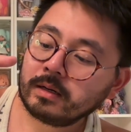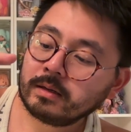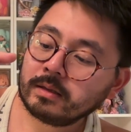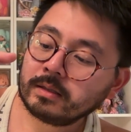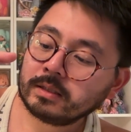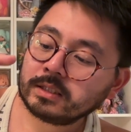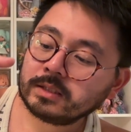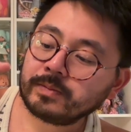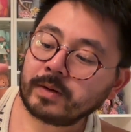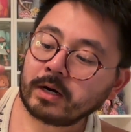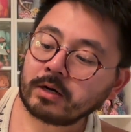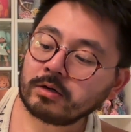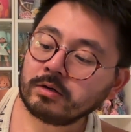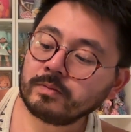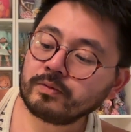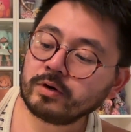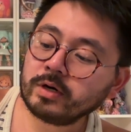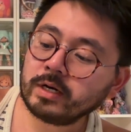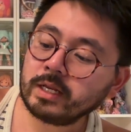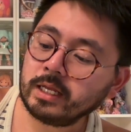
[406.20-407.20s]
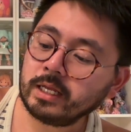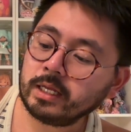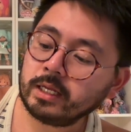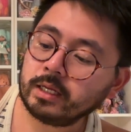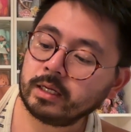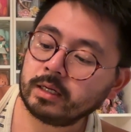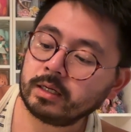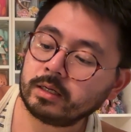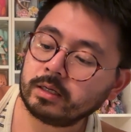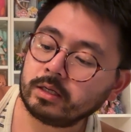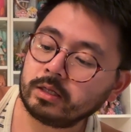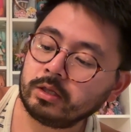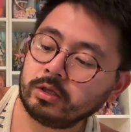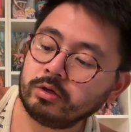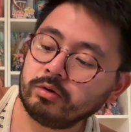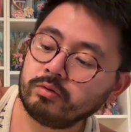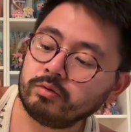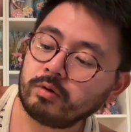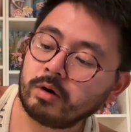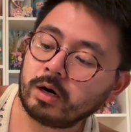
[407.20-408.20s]
Sparkle Pretty,
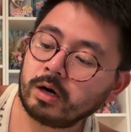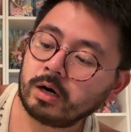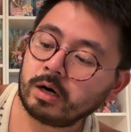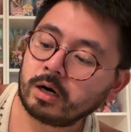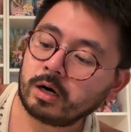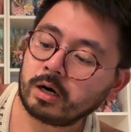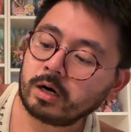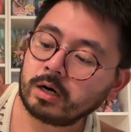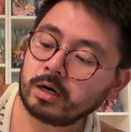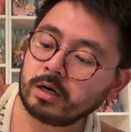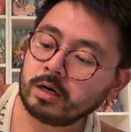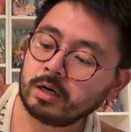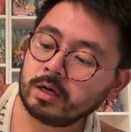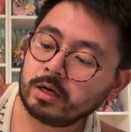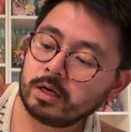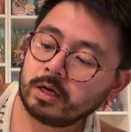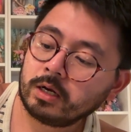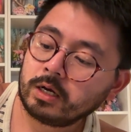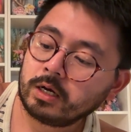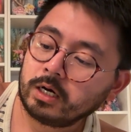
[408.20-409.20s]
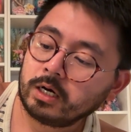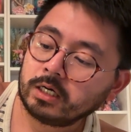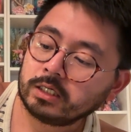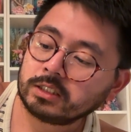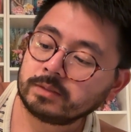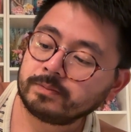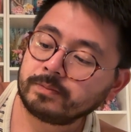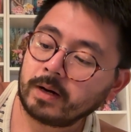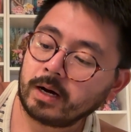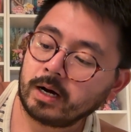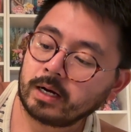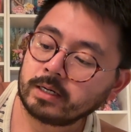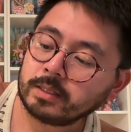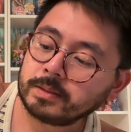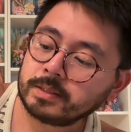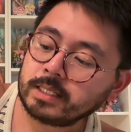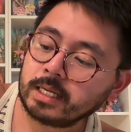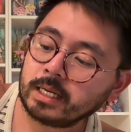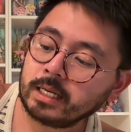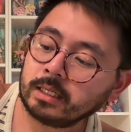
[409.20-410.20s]
you are a spawn of
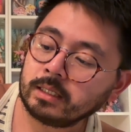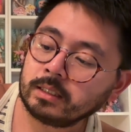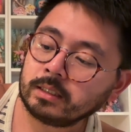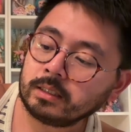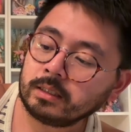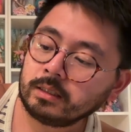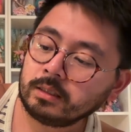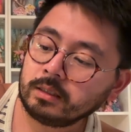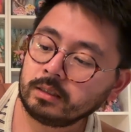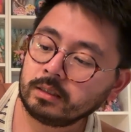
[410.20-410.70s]
Satan.